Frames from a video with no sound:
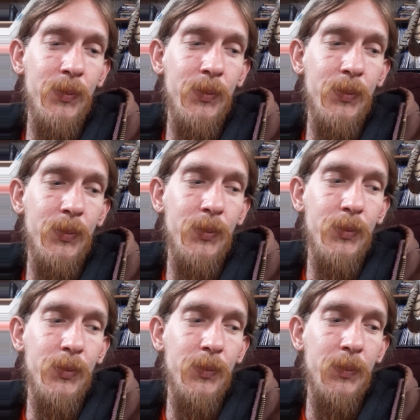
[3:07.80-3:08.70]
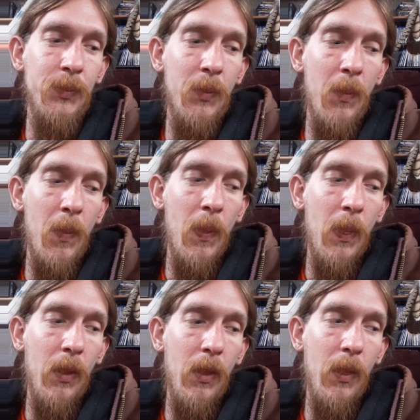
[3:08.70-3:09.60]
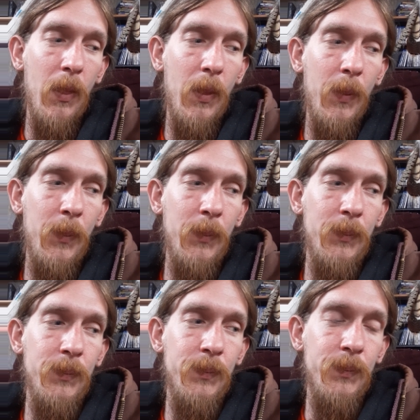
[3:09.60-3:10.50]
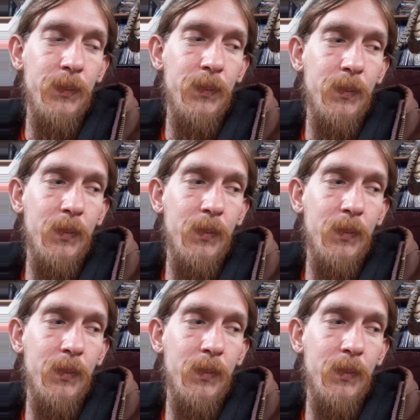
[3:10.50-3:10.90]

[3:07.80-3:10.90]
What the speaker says: (no one is talking)